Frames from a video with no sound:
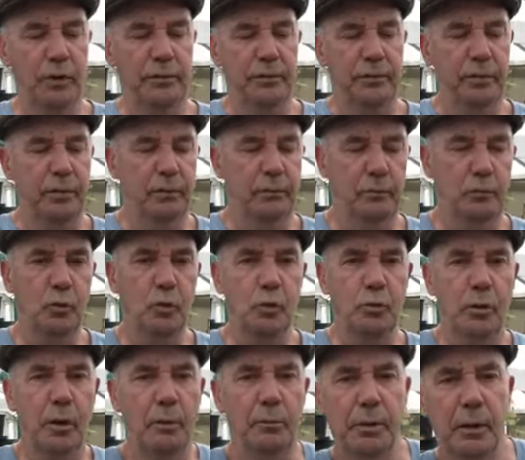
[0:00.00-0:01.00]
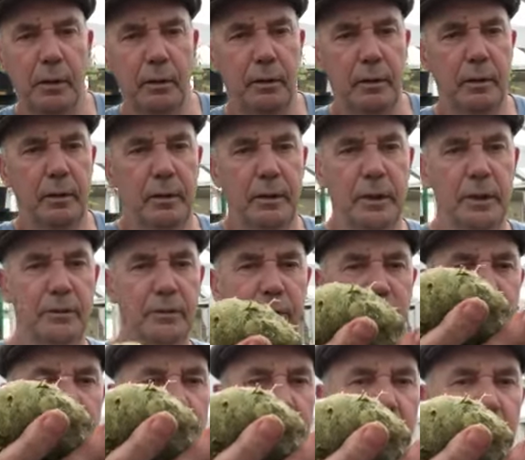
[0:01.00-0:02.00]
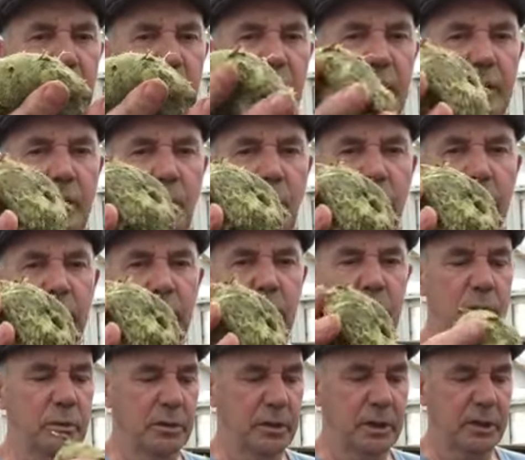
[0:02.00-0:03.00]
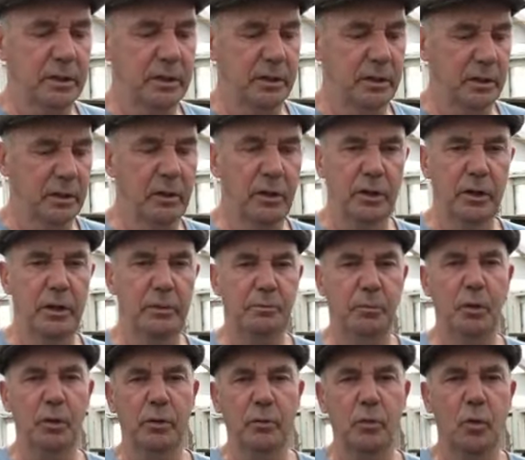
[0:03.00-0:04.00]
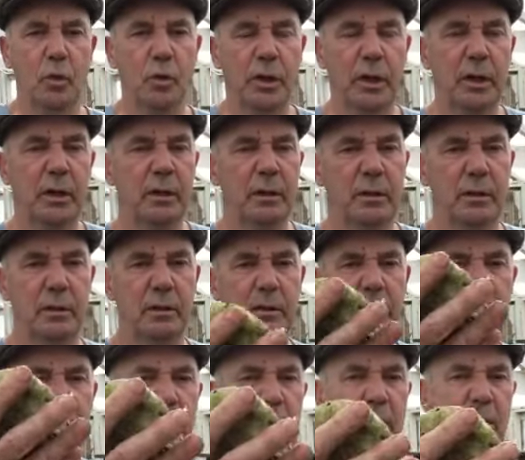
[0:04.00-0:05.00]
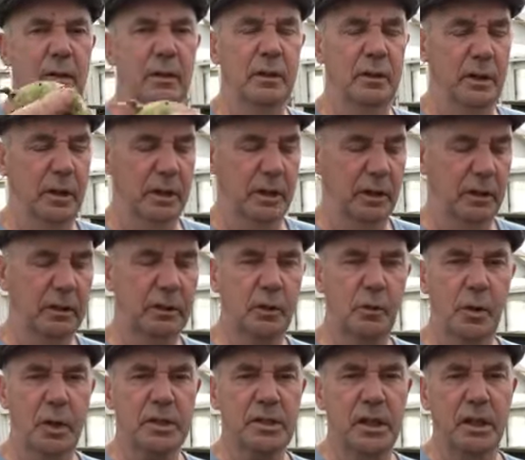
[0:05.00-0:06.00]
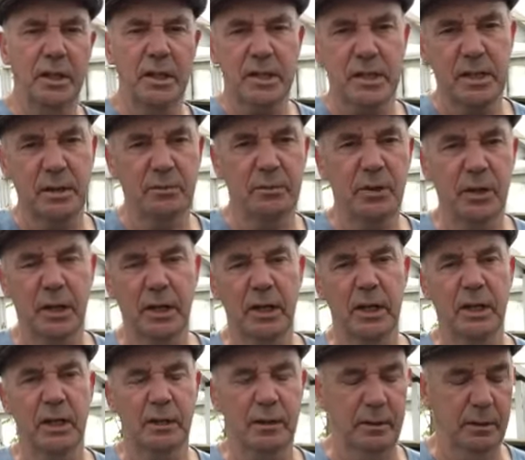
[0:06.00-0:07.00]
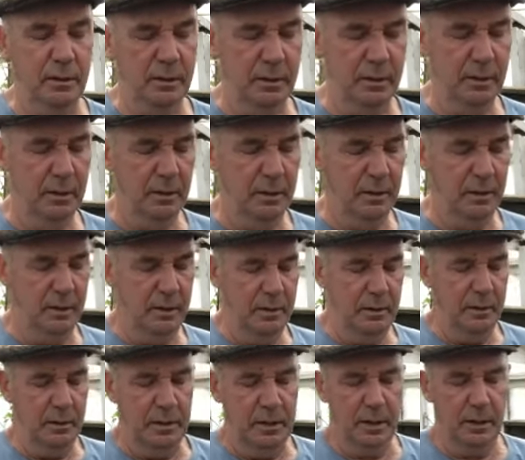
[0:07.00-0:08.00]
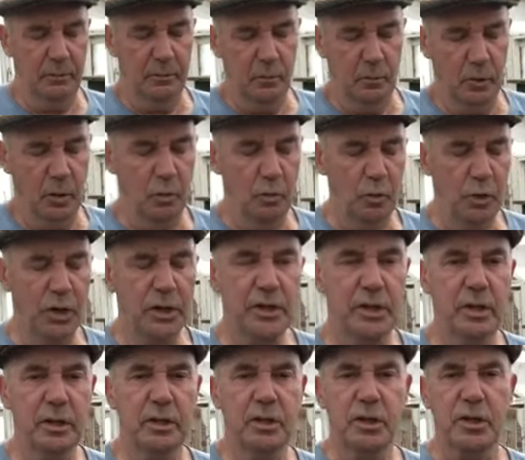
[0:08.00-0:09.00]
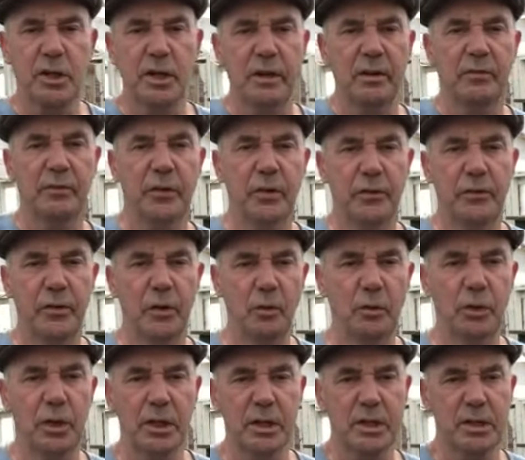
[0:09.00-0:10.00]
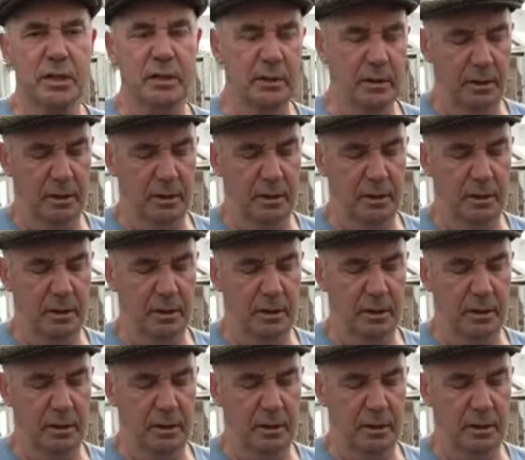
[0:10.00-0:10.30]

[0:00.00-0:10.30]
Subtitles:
of rhubarb leaf. Now what you can do with that, you can hide in a bucket of water, and it'll do exactly the same thing again, without wasting it. Just leave it for a few days